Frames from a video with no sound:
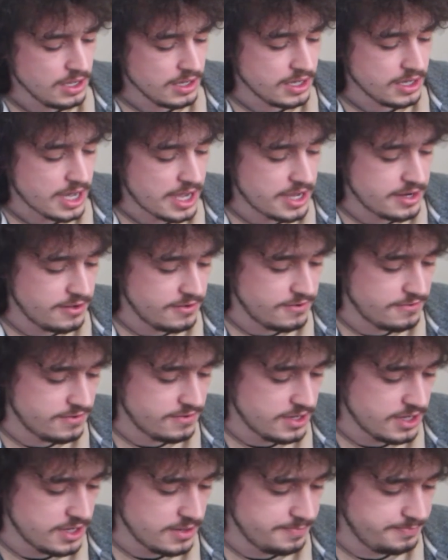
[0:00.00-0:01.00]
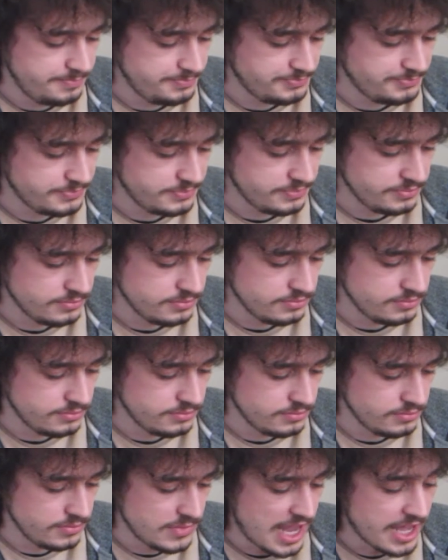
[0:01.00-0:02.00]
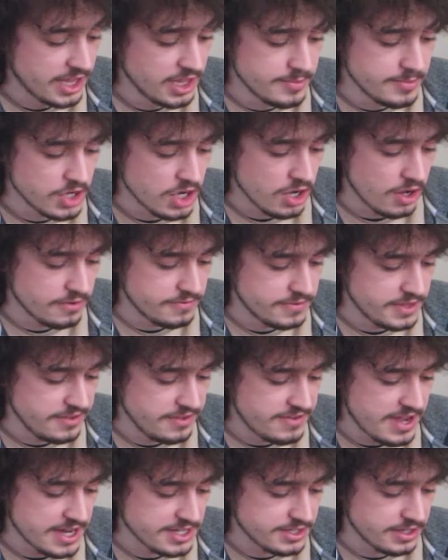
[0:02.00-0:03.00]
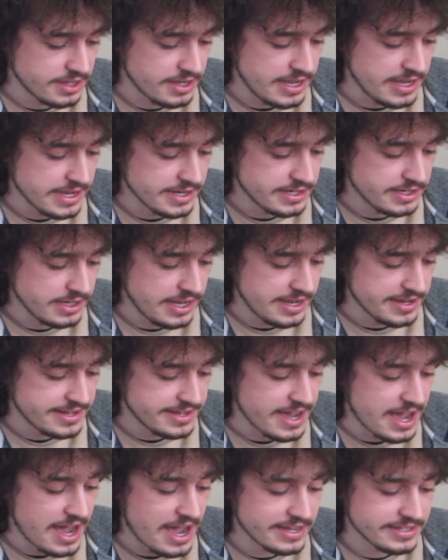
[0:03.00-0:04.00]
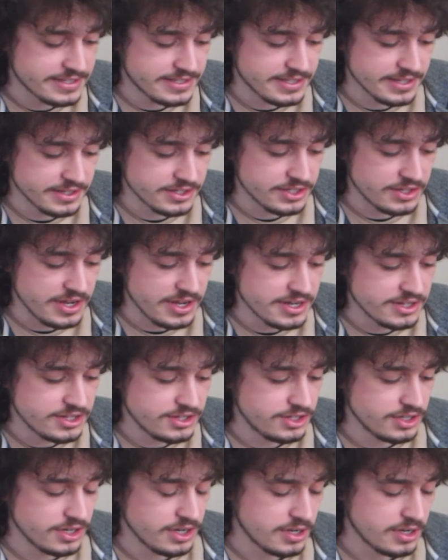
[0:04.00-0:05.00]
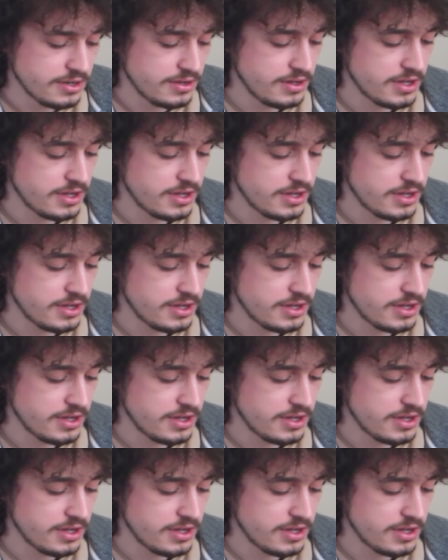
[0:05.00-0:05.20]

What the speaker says: kind of element of the vector, it casts it to integer